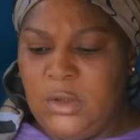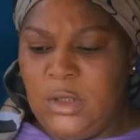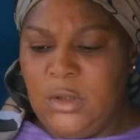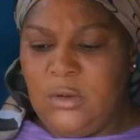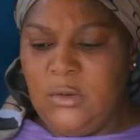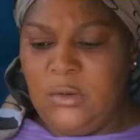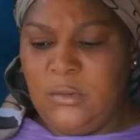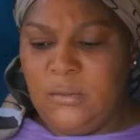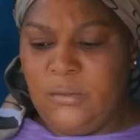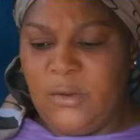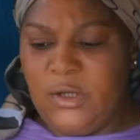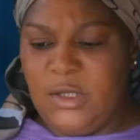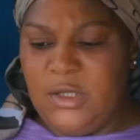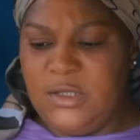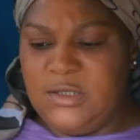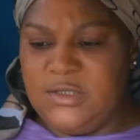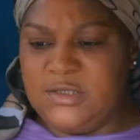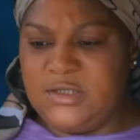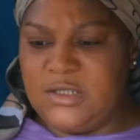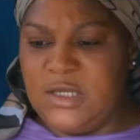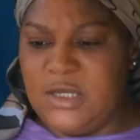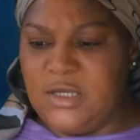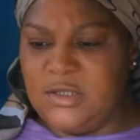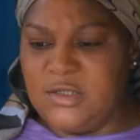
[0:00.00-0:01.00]
The number
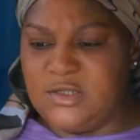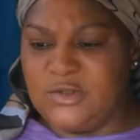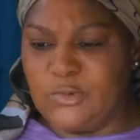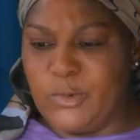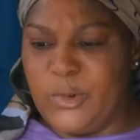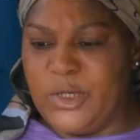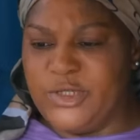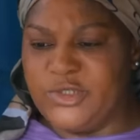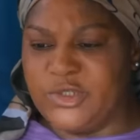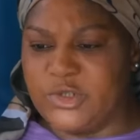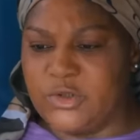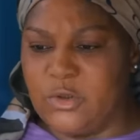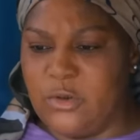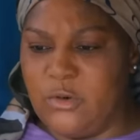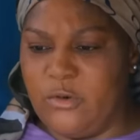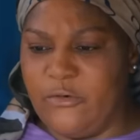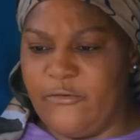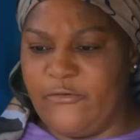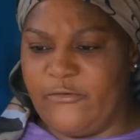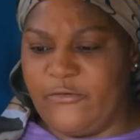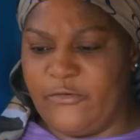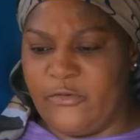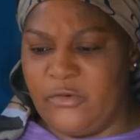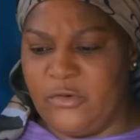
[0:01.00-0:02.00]
is saying switched
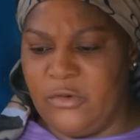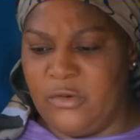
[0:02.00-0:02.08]
off.